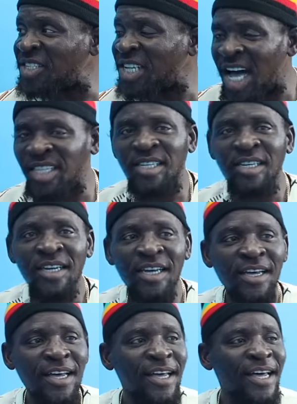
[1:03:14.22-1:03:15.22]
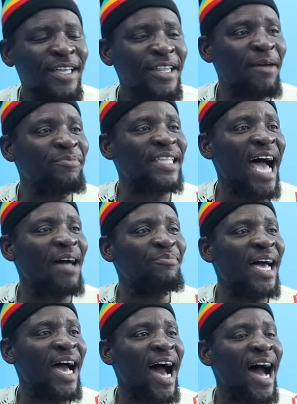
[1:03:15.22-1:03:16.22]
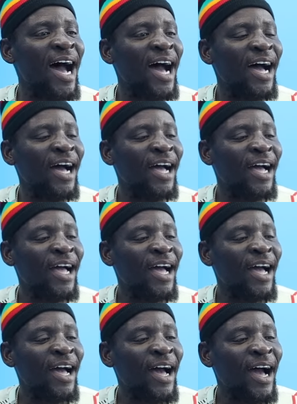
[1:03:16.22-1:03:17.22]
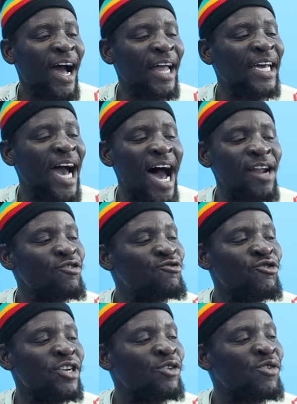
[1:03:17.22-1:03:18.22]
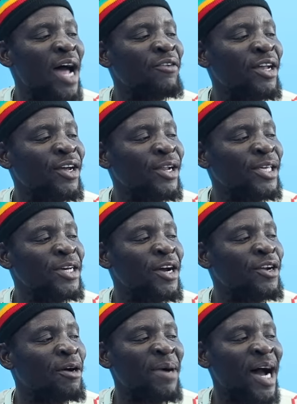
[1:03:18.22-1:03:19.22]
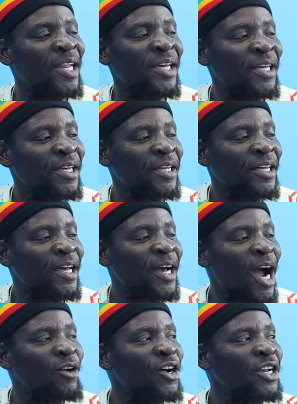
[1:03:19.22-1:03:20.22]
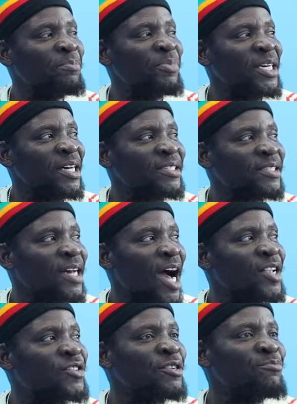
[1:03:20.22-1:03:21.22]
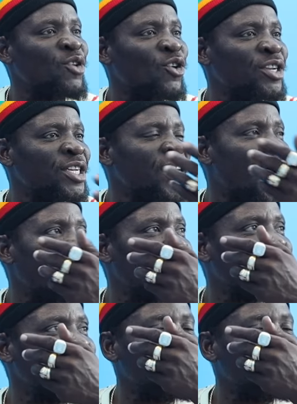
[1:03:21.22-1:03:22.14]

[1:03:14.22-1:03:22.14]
shot. Them time there are, and the unruly one when I hear nobody I run the place. Cause Jim Brown in there,